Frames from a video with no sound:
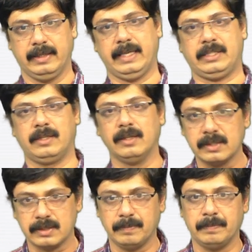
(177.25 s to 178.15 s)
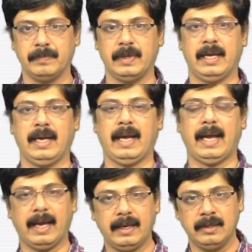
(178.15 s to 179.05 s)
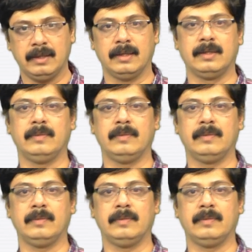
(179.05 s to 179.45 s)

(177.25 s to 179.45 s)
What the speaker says: nationalism, and